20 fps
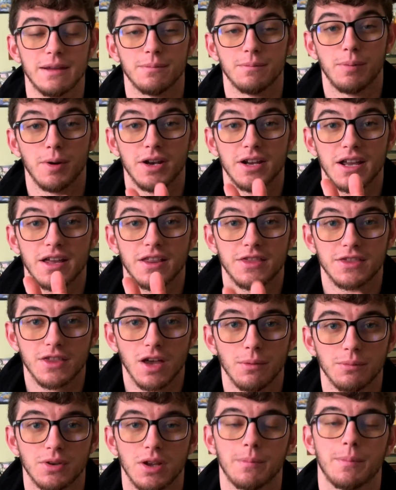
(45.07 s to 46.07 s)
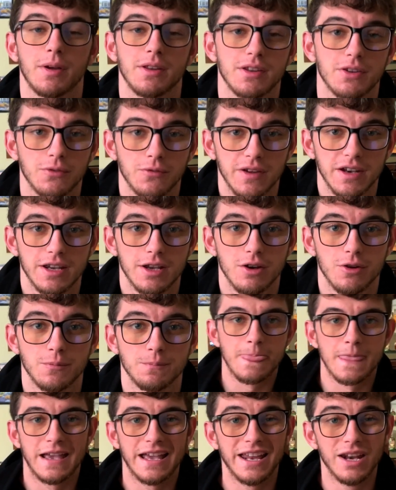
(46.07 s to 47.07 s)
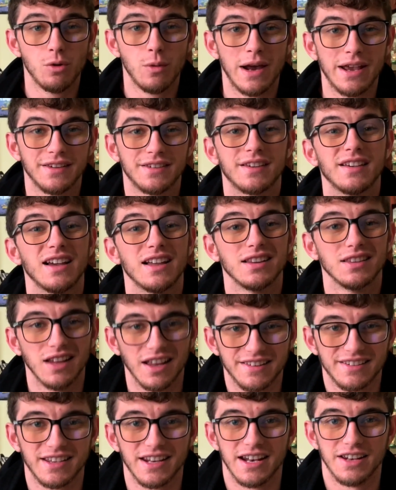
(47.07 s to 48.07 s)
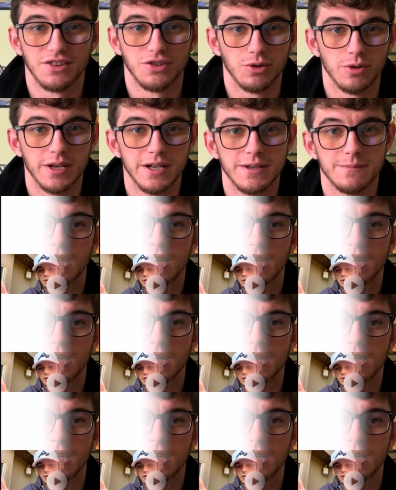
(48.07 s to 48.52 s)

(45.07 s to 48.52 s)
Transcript: and putting a thumbs up on this video. Anyways, let's get into it.